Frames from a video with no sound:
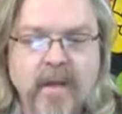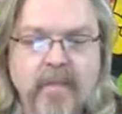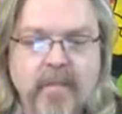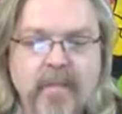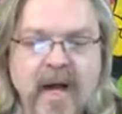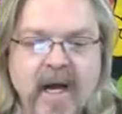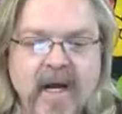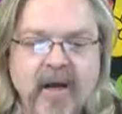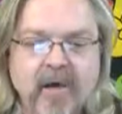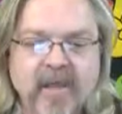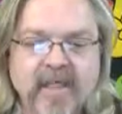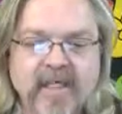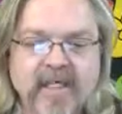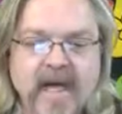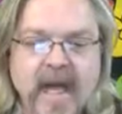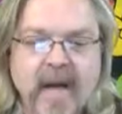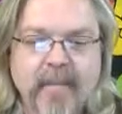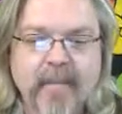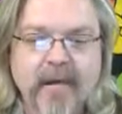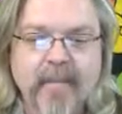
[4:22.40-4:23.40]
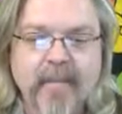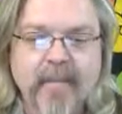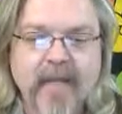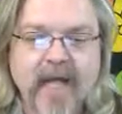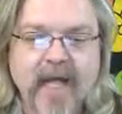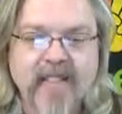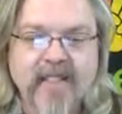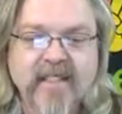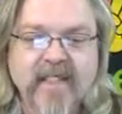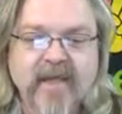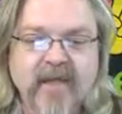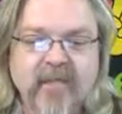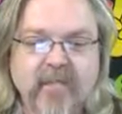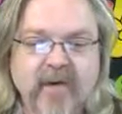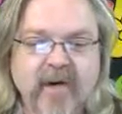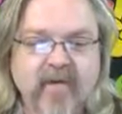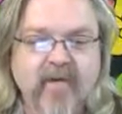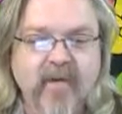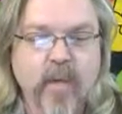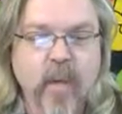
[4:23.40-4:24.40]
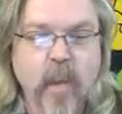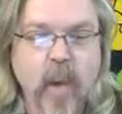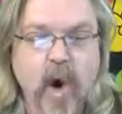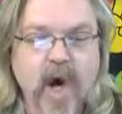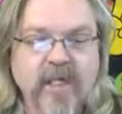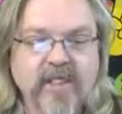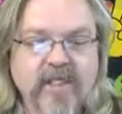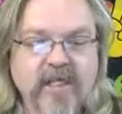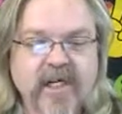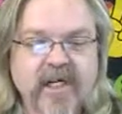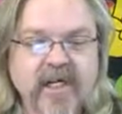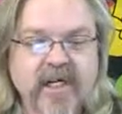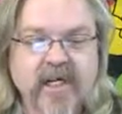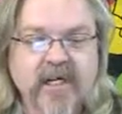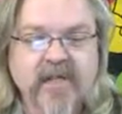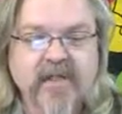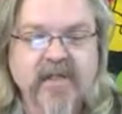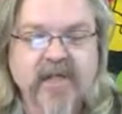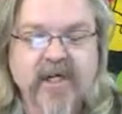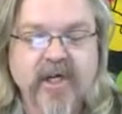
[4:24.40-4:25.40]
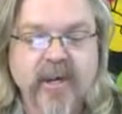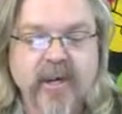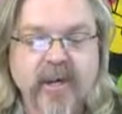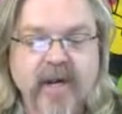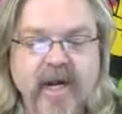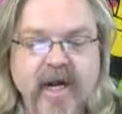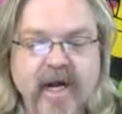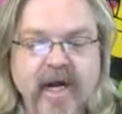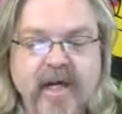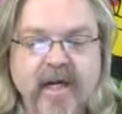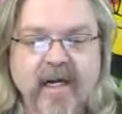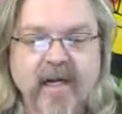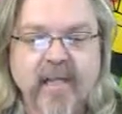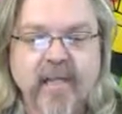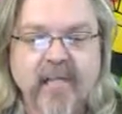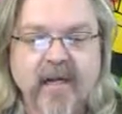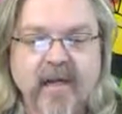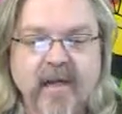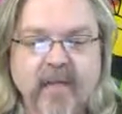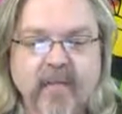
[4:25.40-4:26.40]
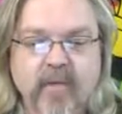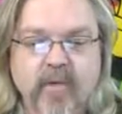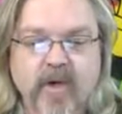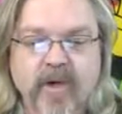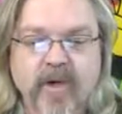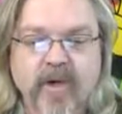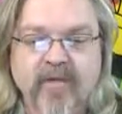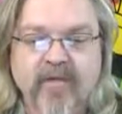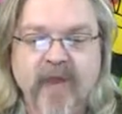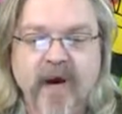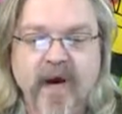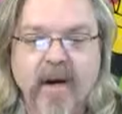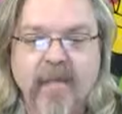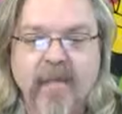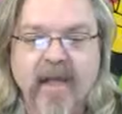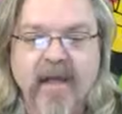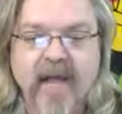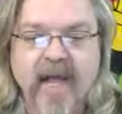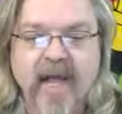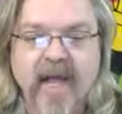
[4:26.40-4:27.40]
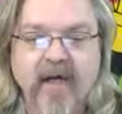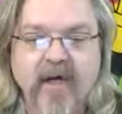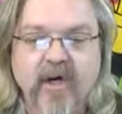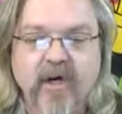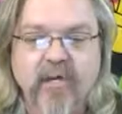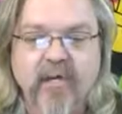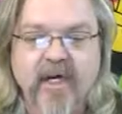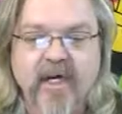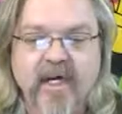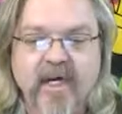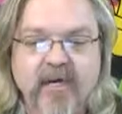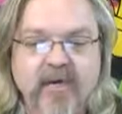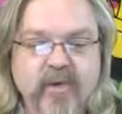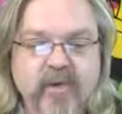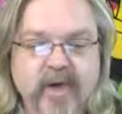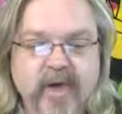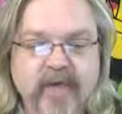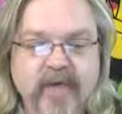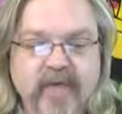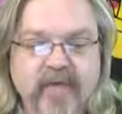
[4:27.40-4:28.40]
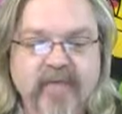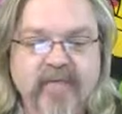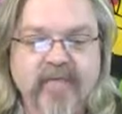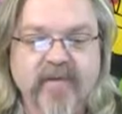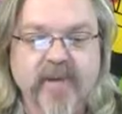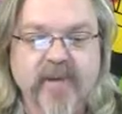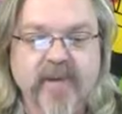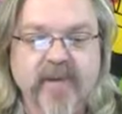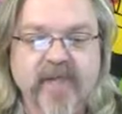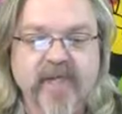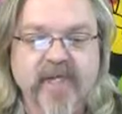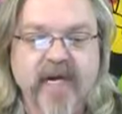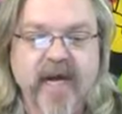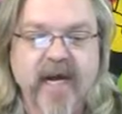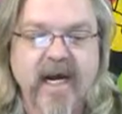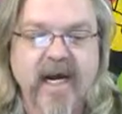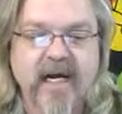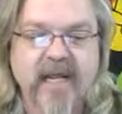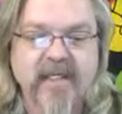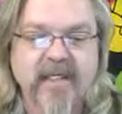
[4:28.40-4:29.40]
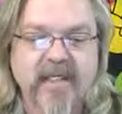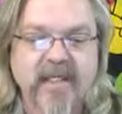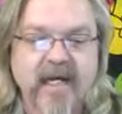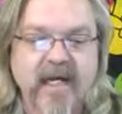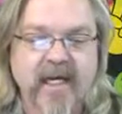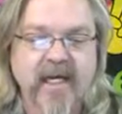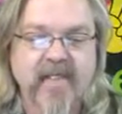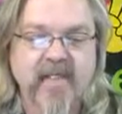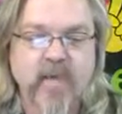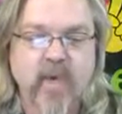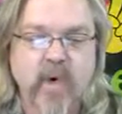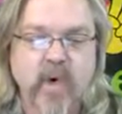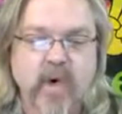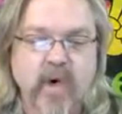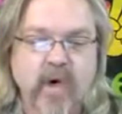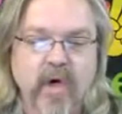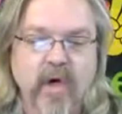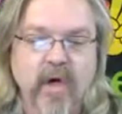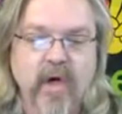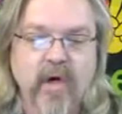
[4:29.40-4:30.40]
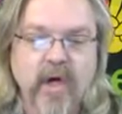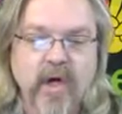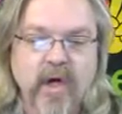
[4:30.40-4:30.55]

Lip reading: Microscopic plastic debris from washing clothes accumulated in the marine environment and could be entering the food chain, a study has warned.